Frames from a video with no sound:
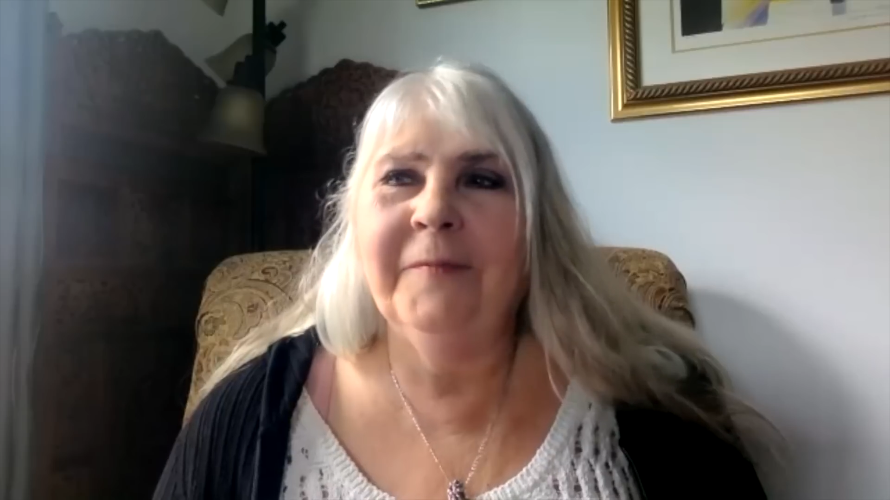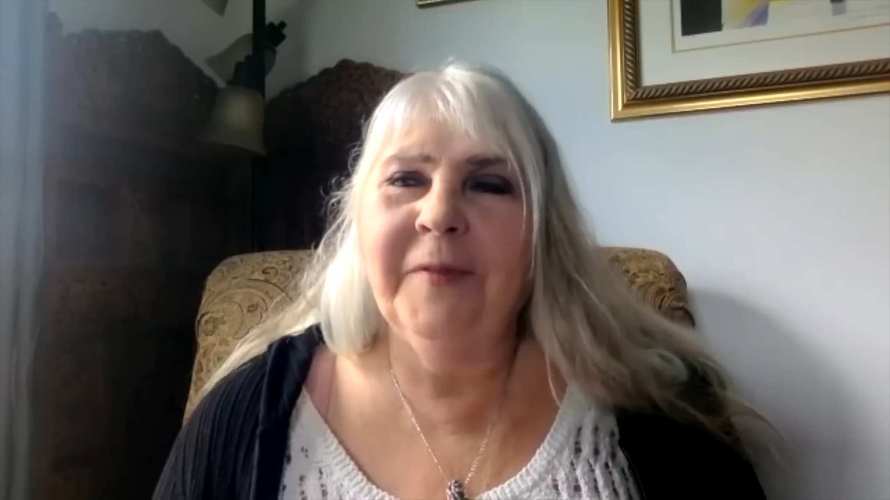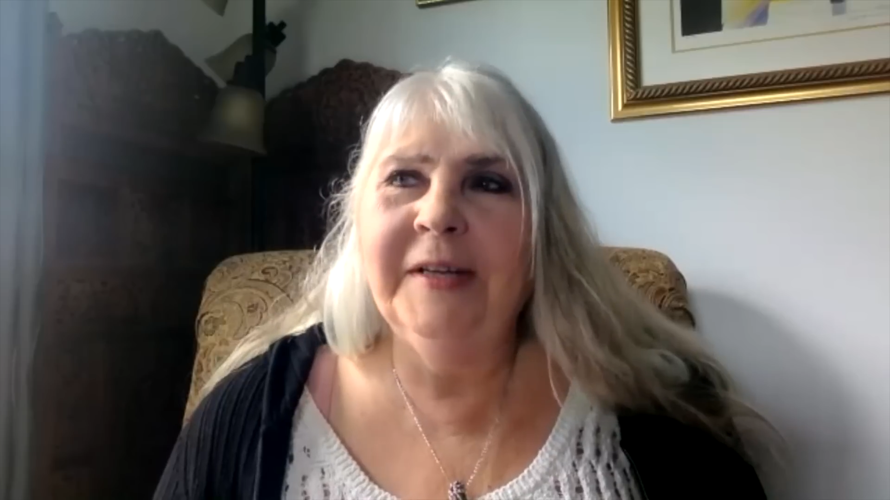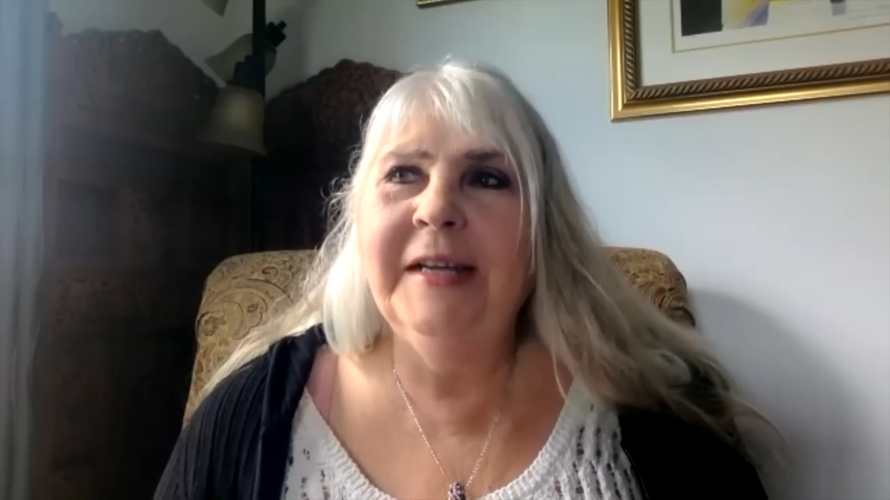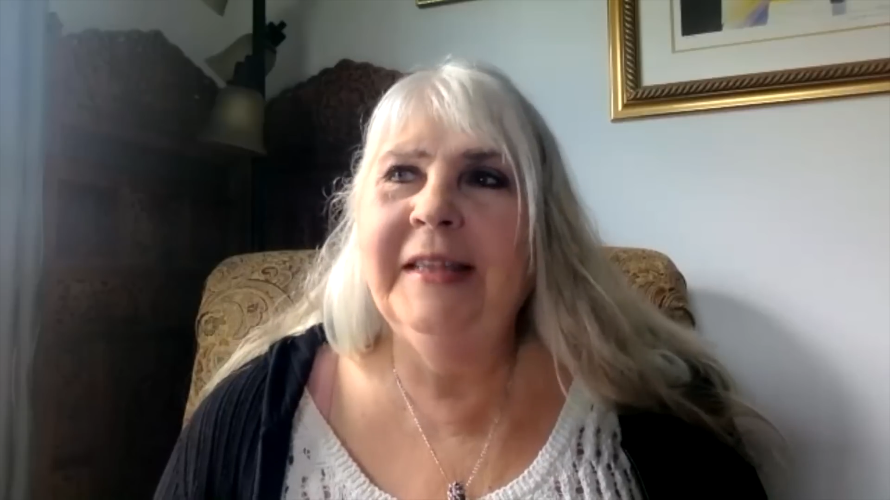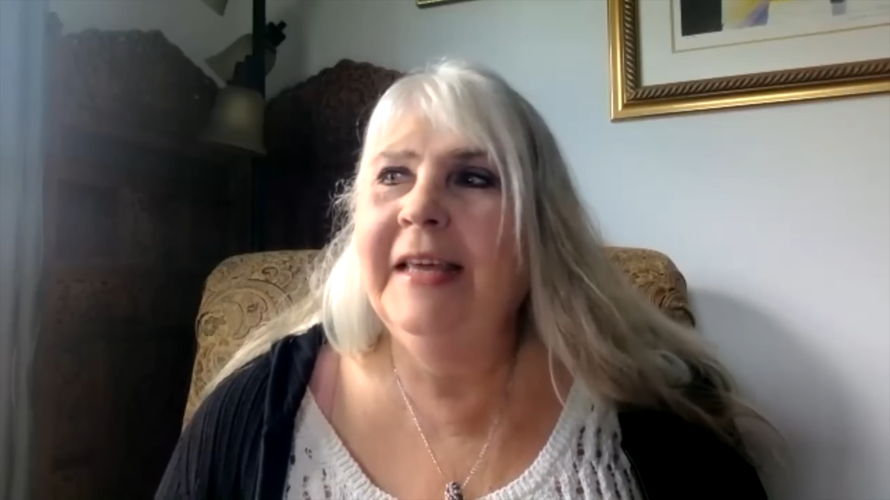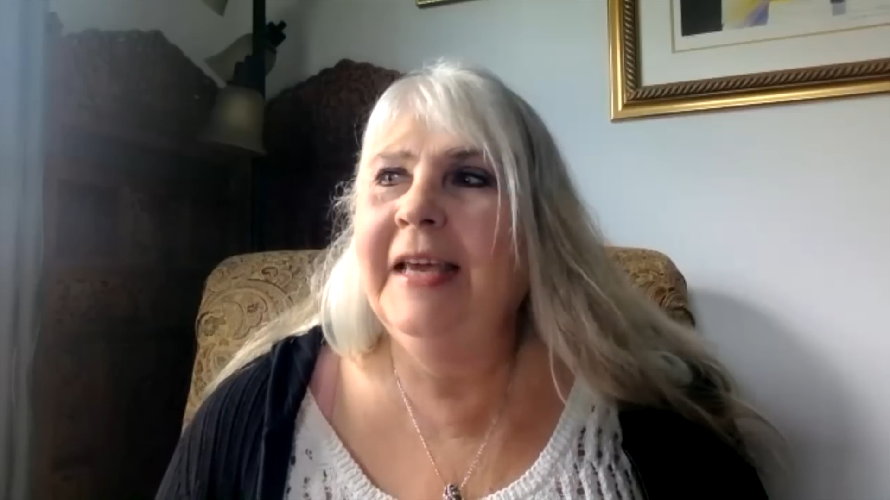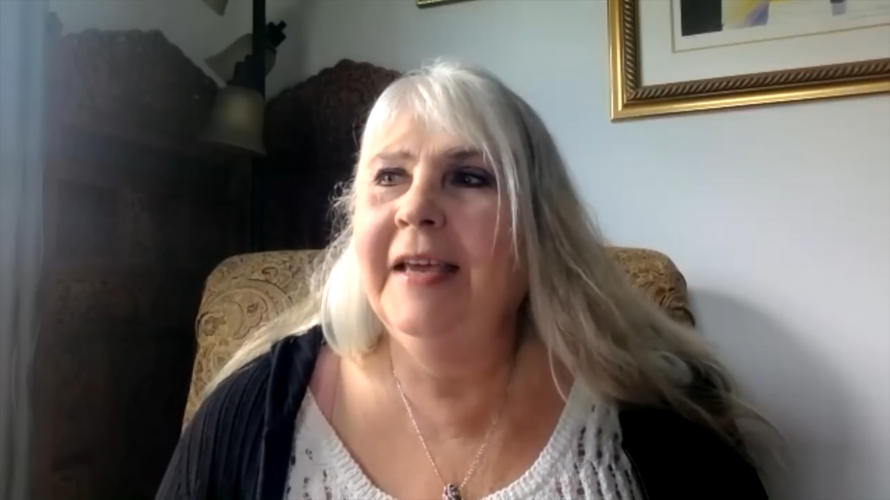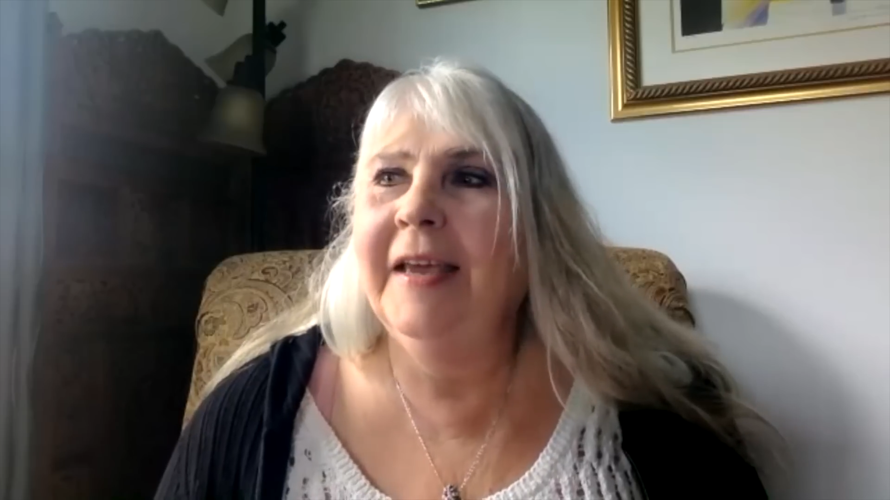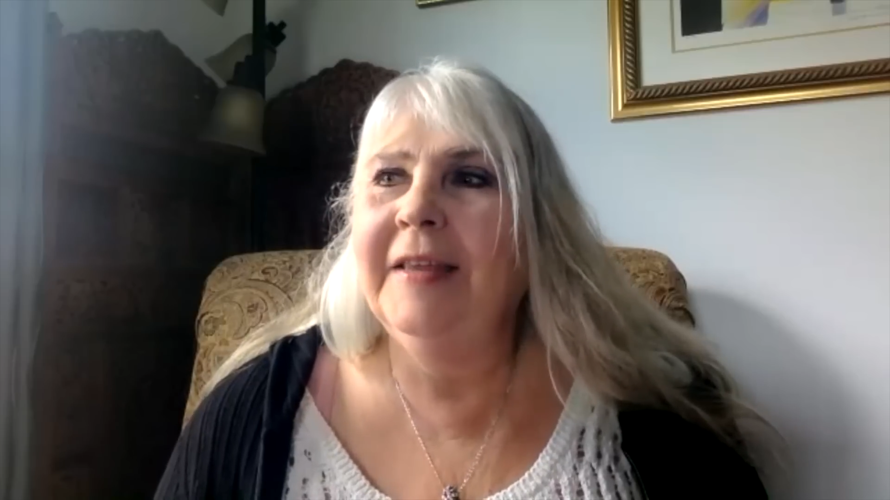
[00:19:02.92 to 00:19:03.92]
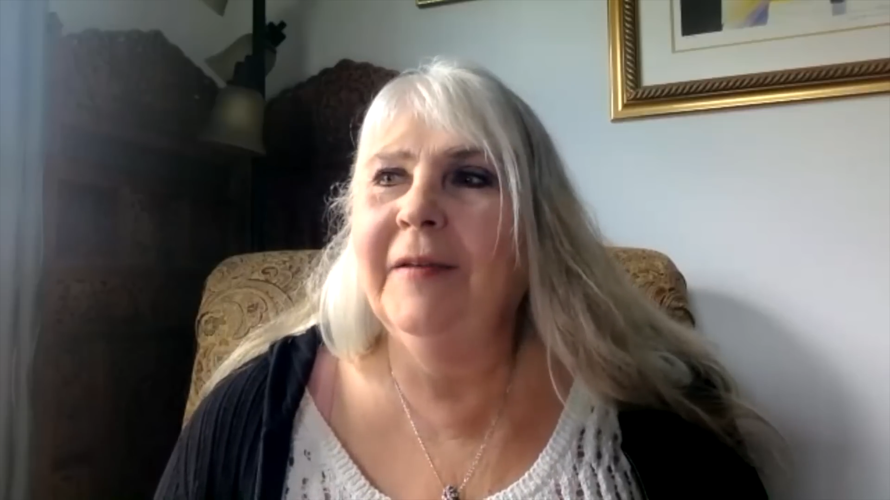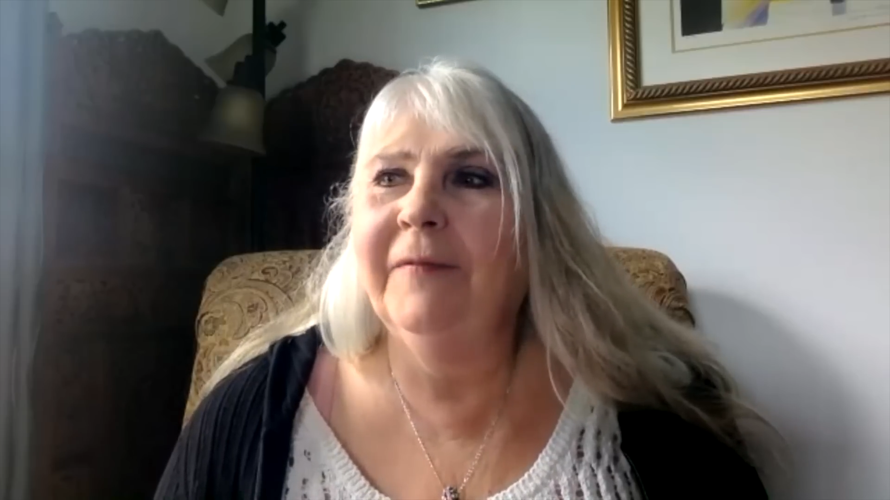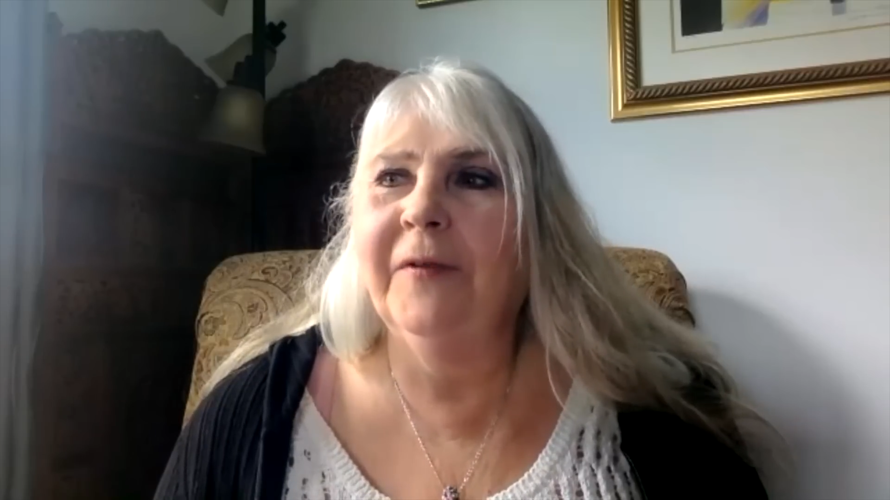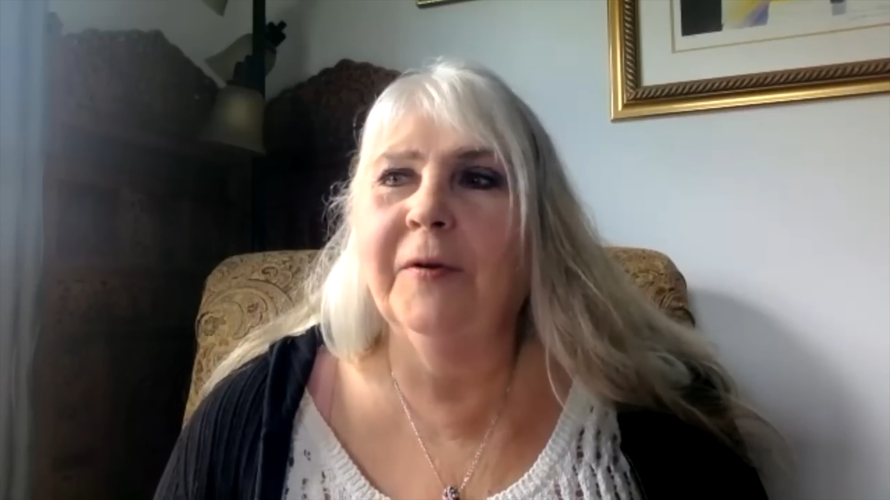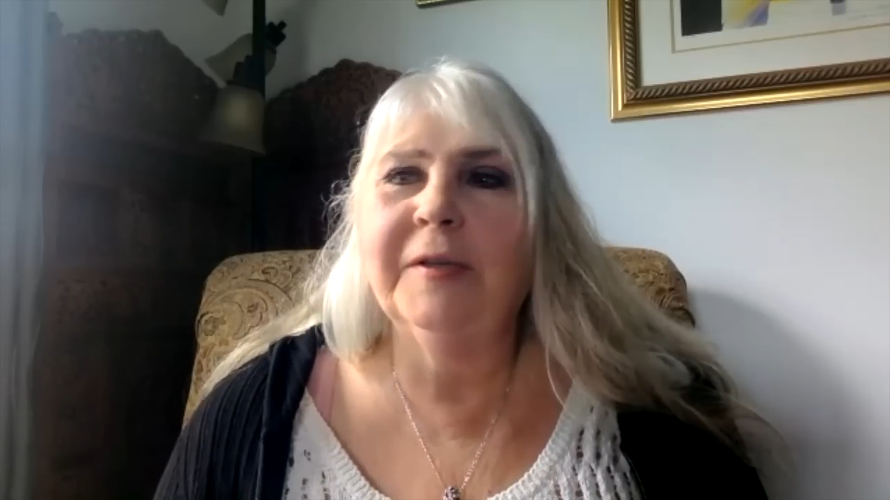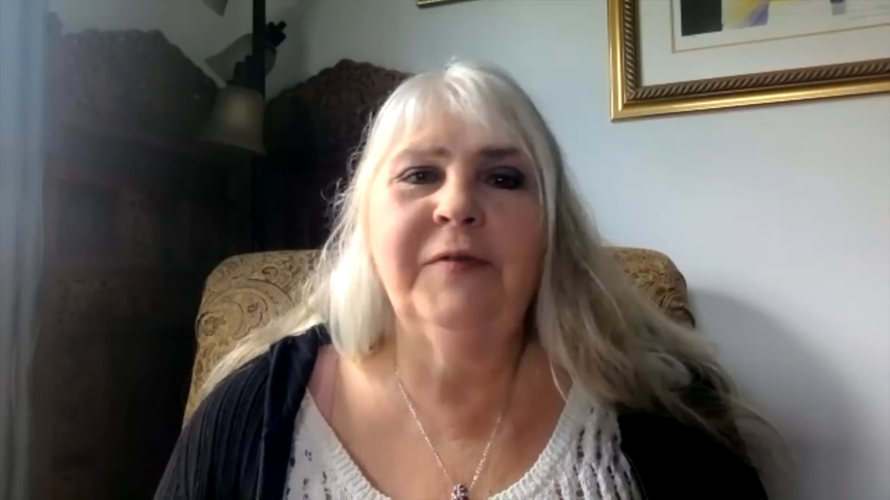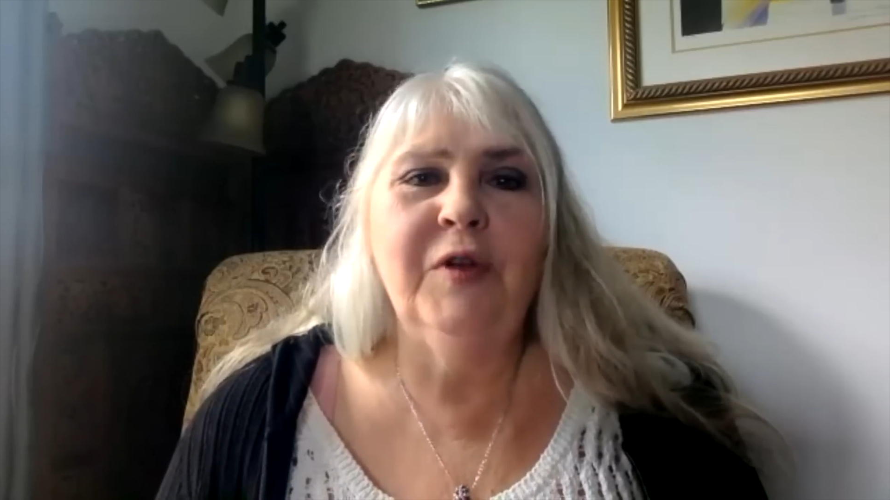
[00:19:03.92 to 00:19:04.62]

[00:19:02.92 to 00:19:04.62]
funny thing, in the first